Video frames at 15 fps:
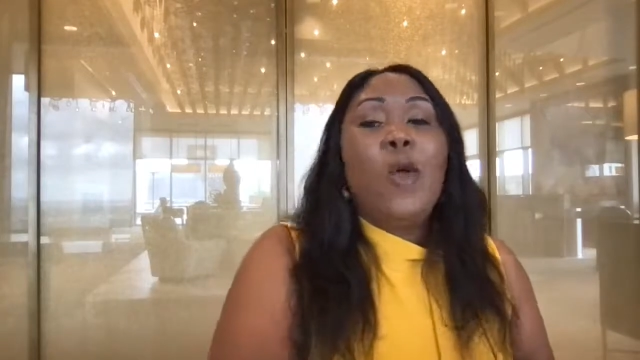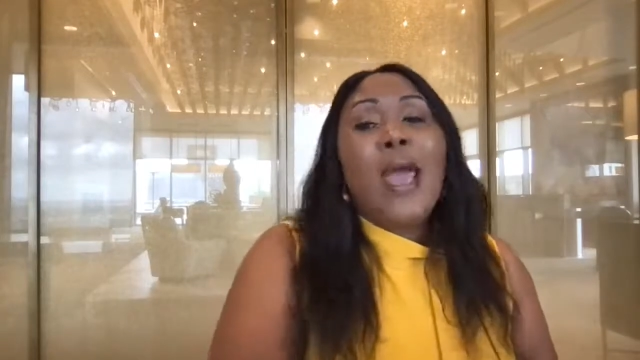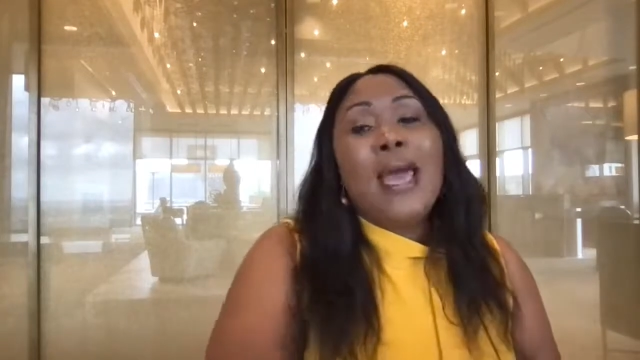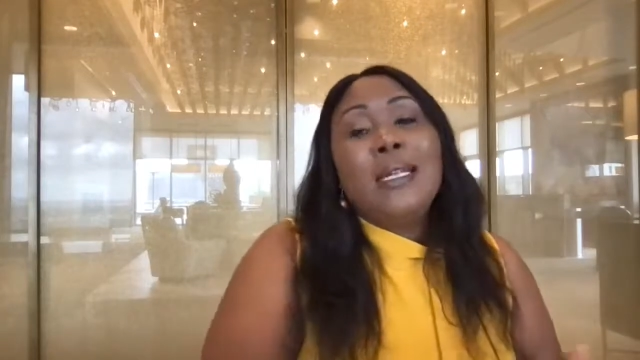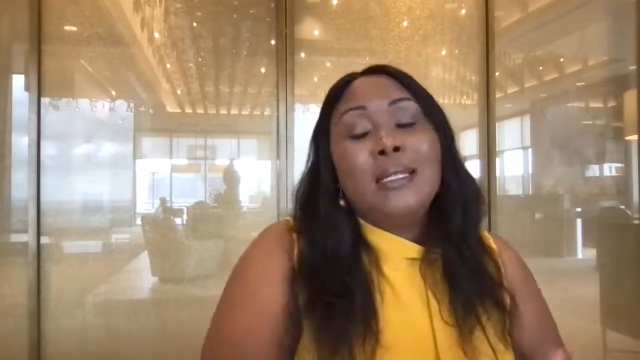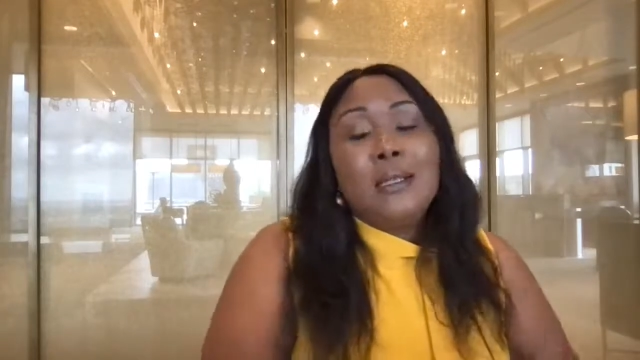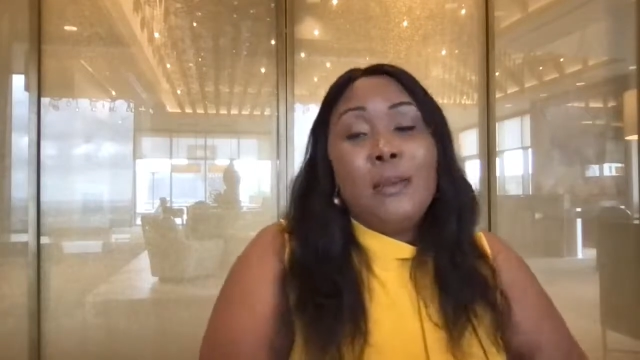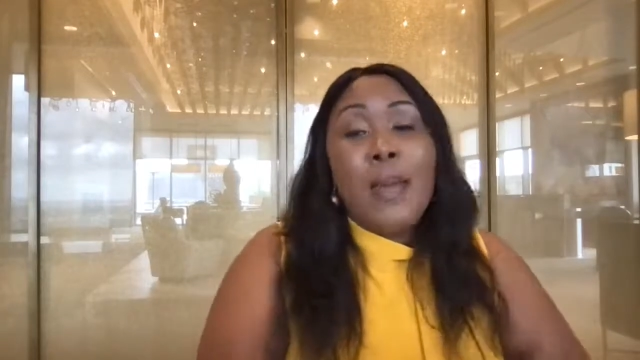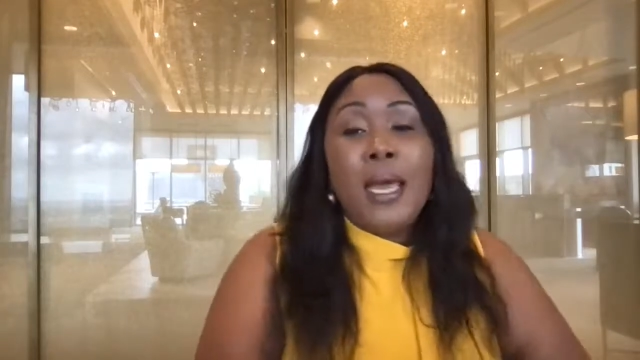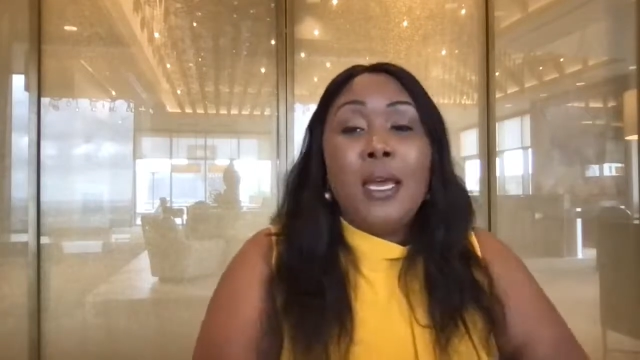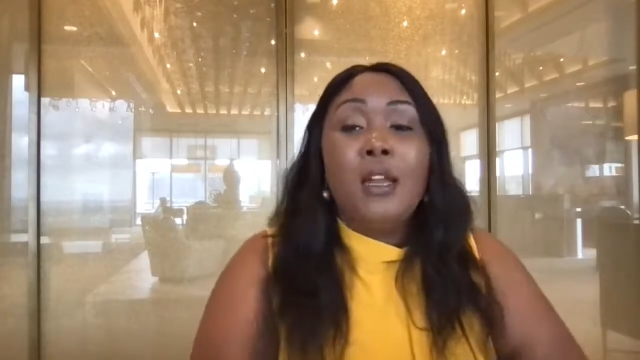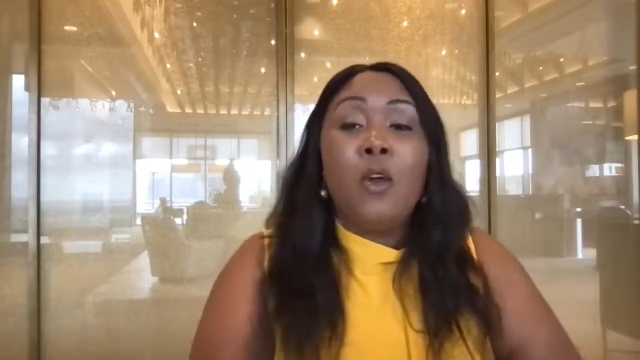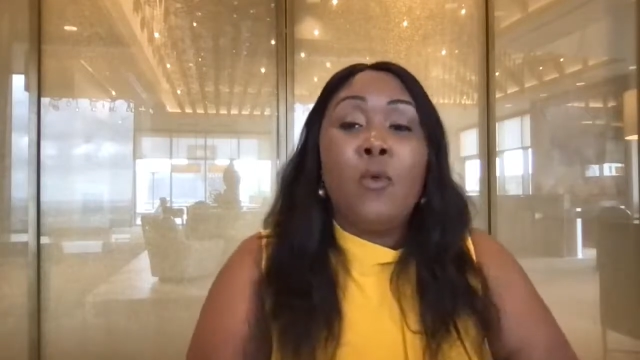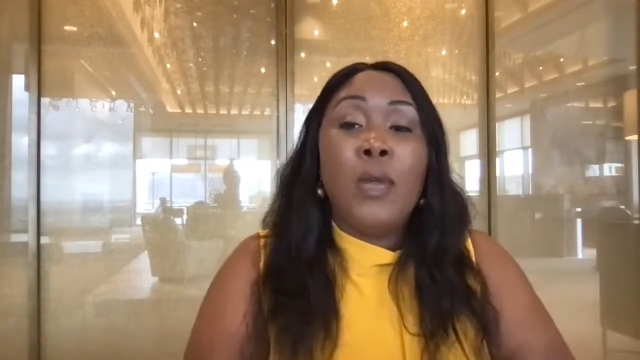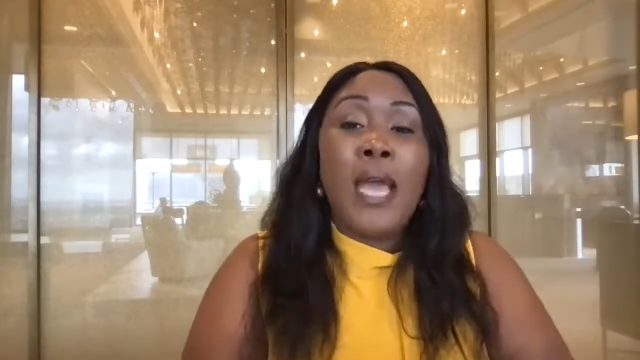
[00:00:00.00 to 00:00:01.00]
has to make
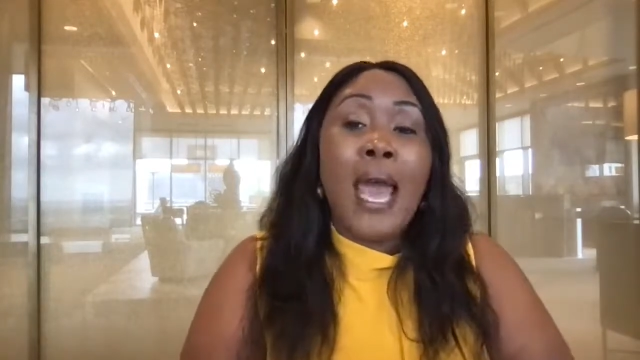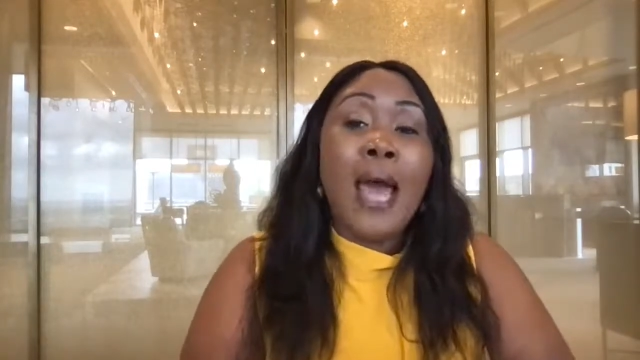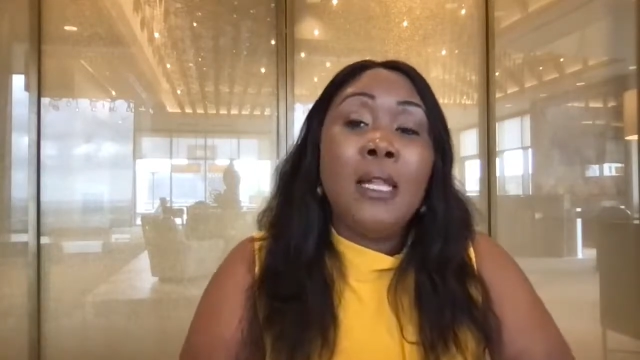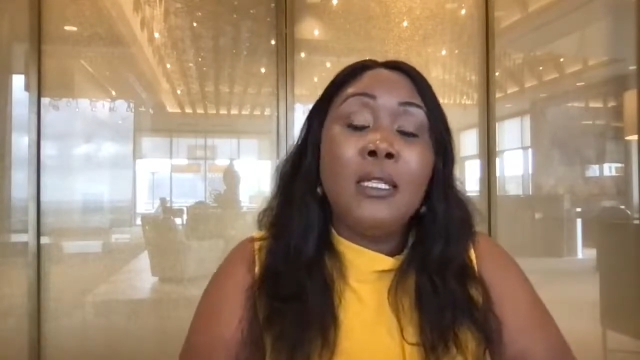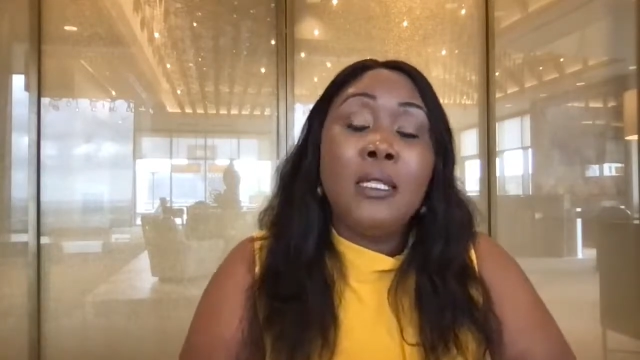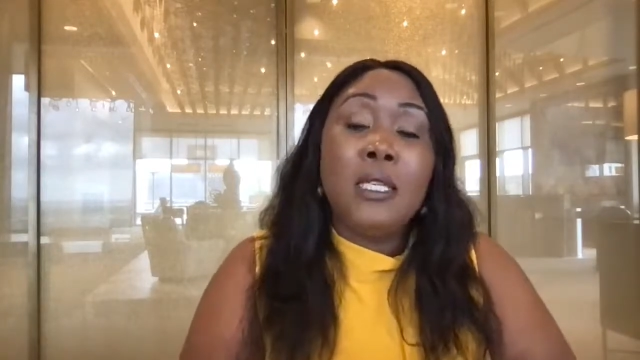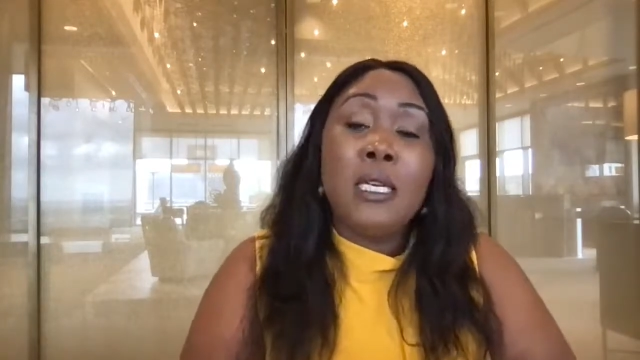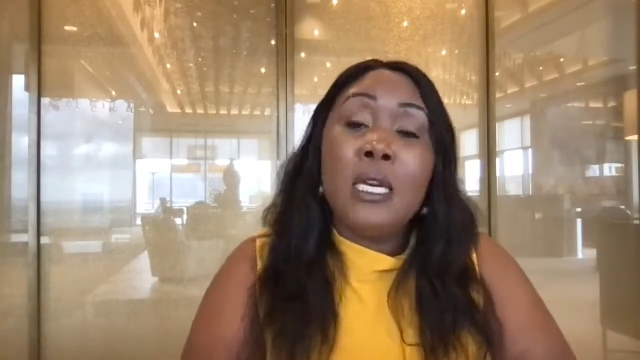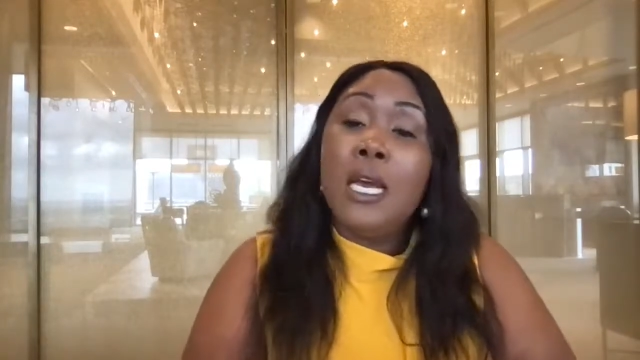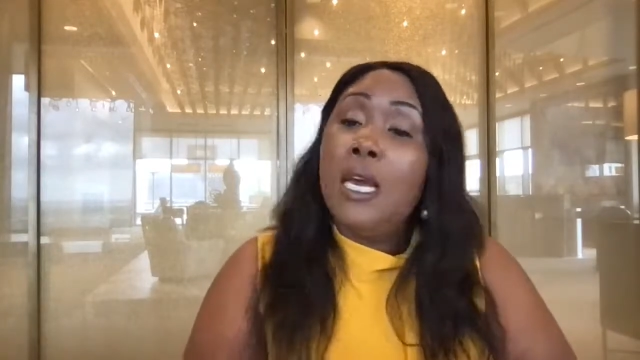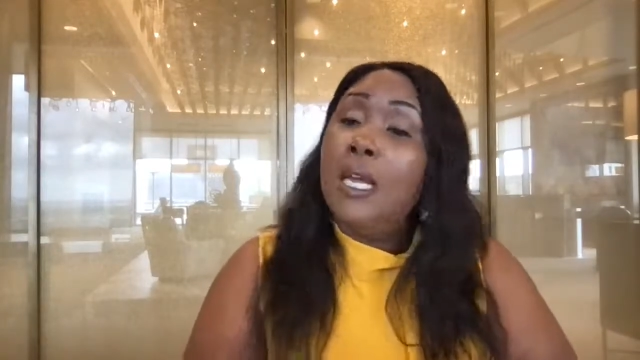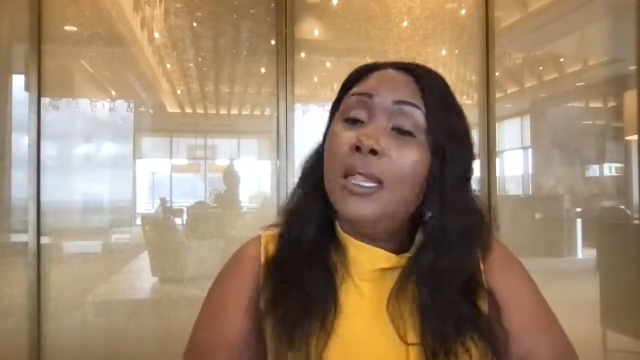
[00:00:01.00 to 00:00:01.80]
it a reality,